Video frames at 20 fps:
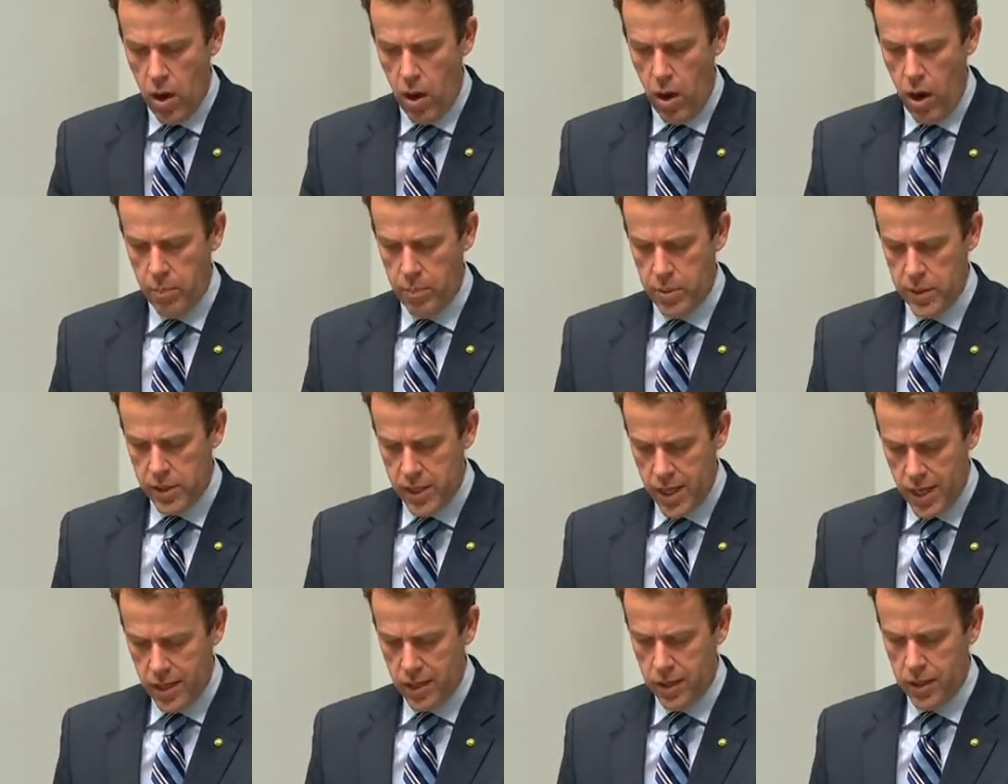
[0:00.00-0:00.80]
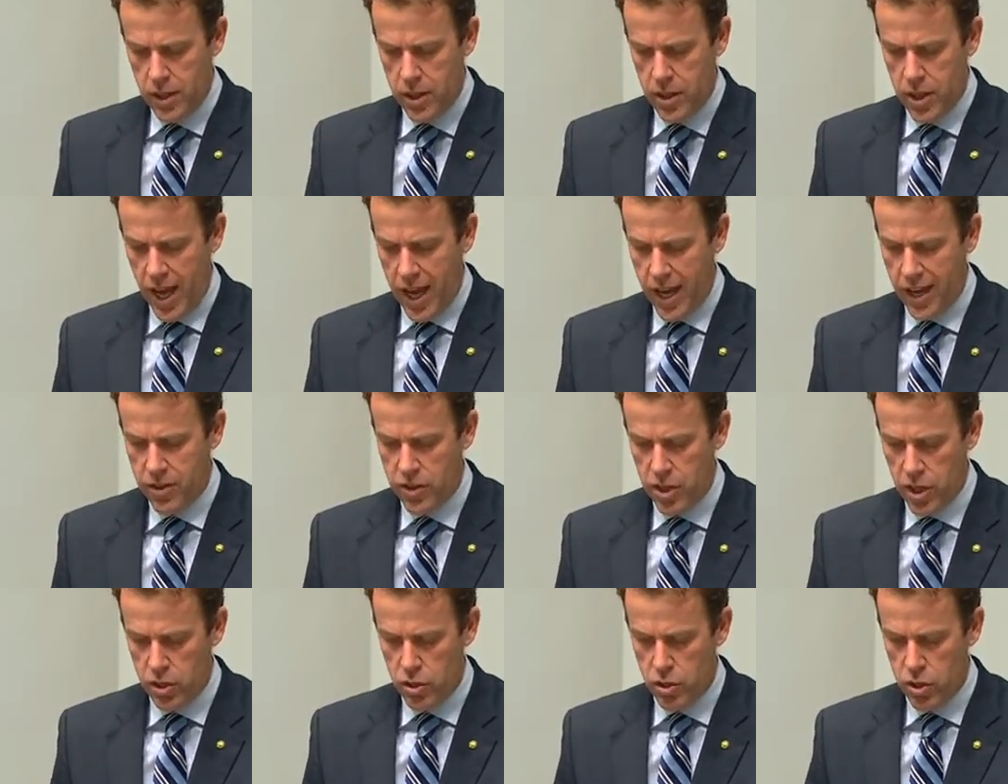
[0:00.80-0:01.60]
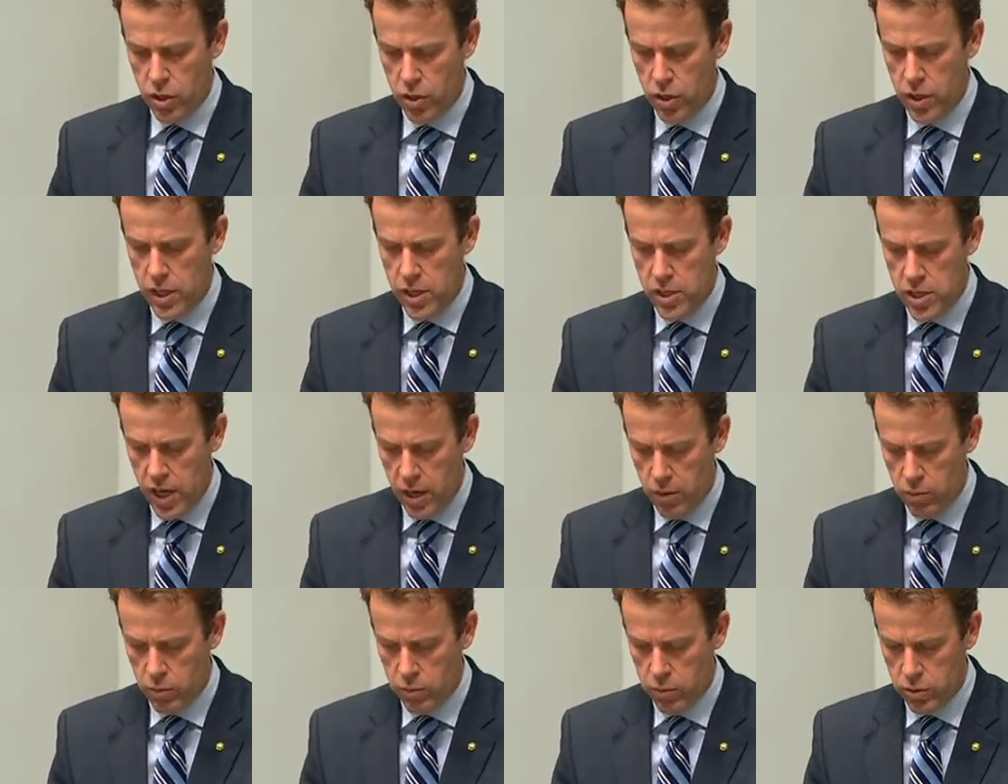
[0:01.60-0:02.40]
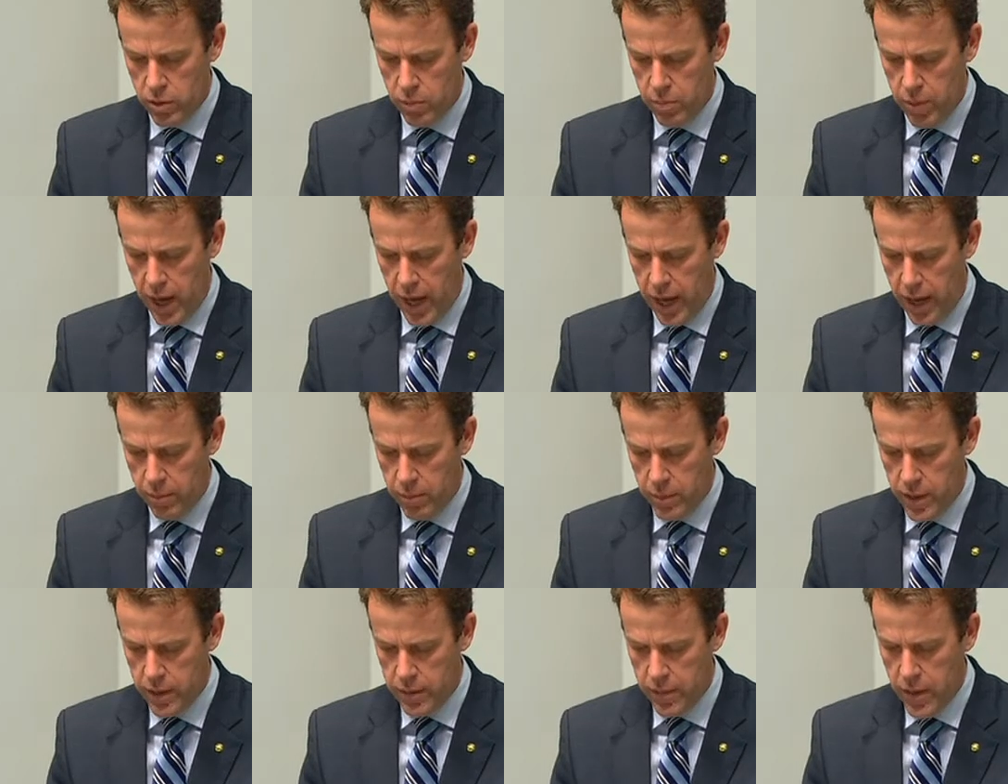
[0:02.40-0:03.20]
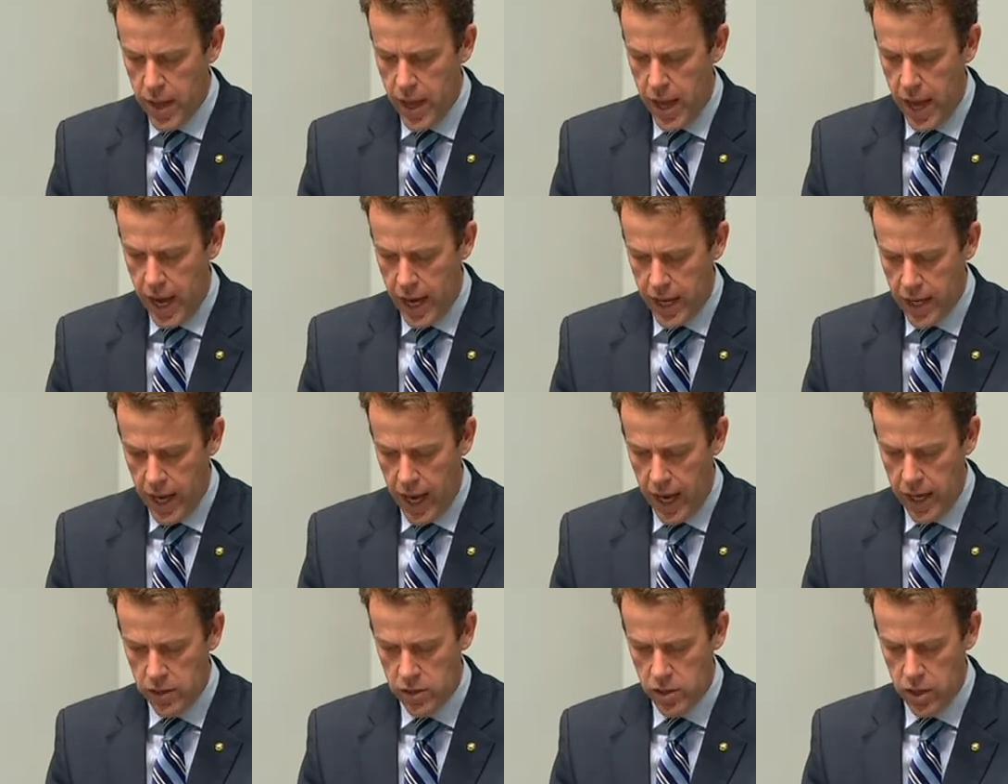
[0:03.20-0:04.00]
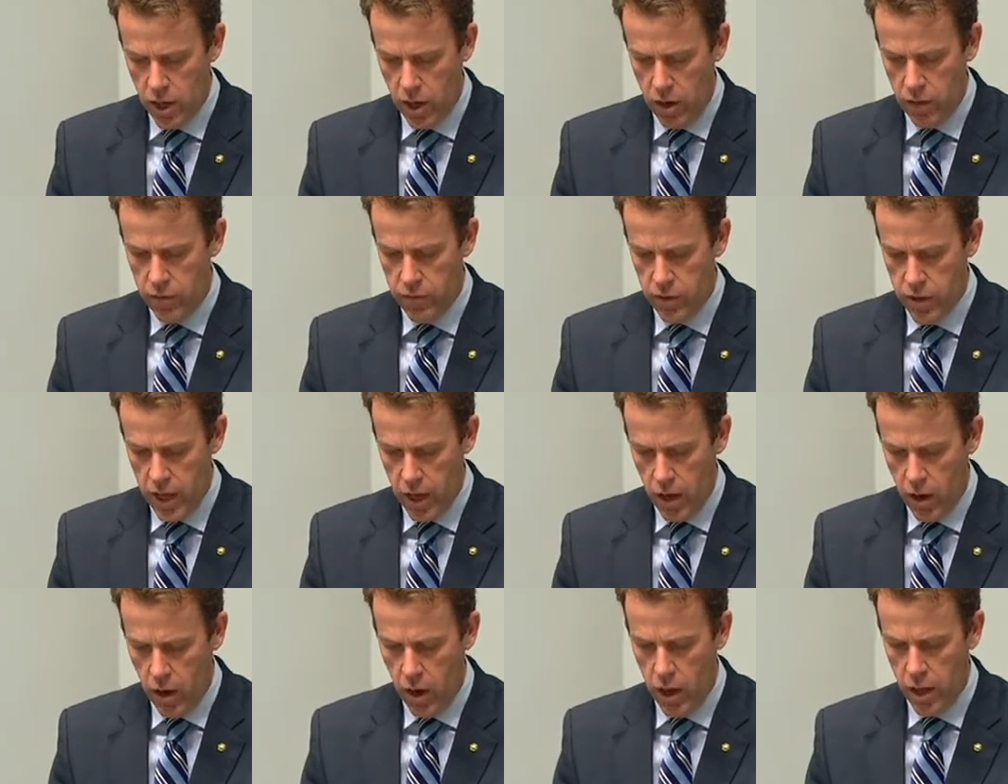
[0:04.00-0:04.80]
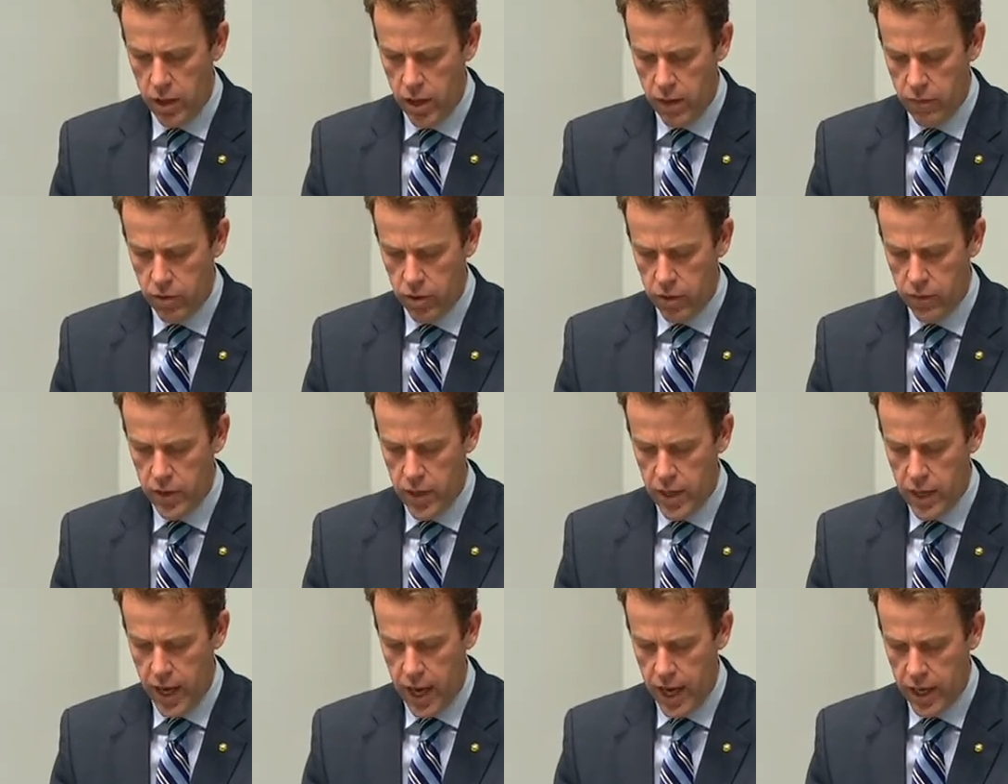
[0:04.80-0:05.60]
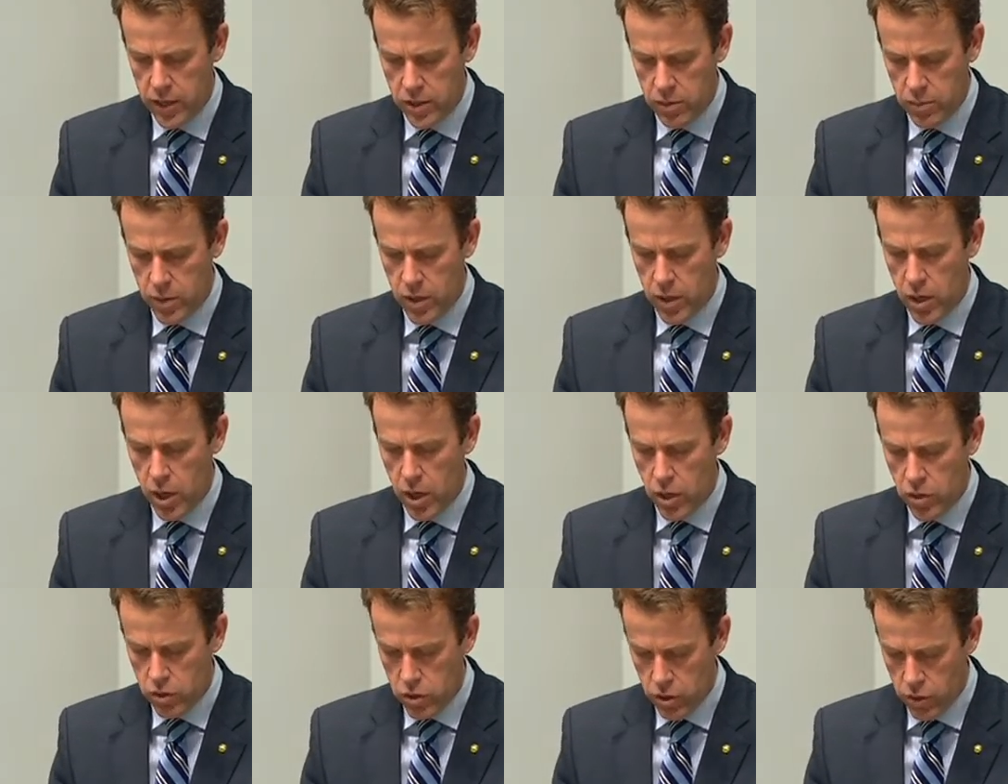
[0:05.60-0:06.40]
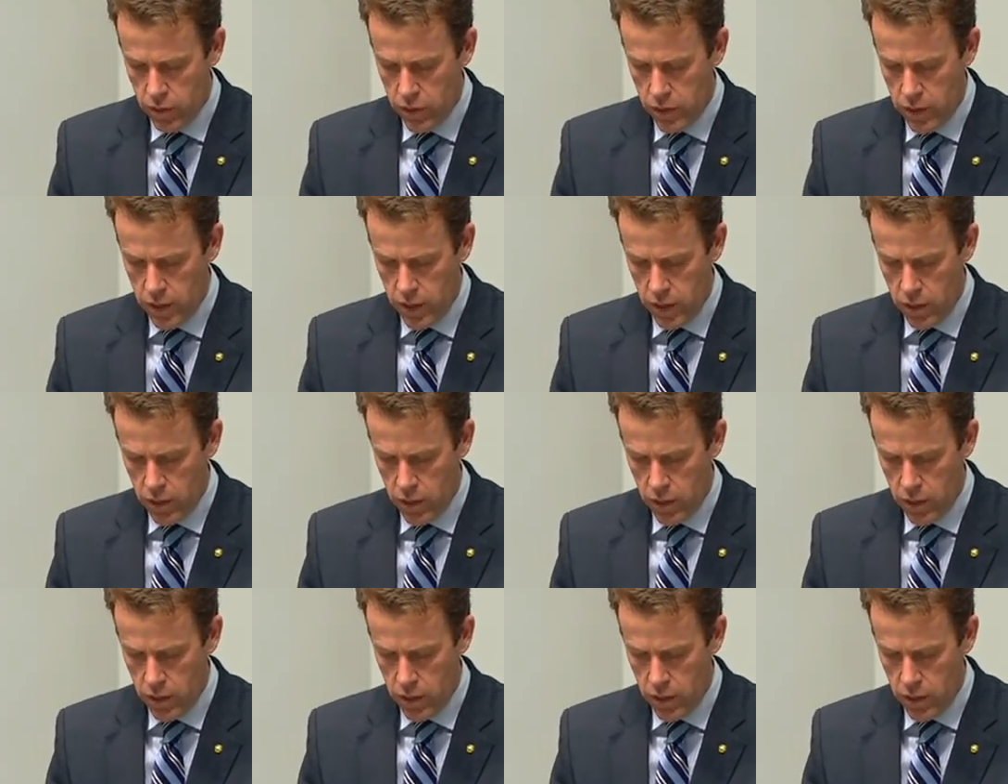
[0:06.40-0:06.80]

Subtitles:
I particularly thank the Attorney-General's Department and ASIO for their high level of engagement during the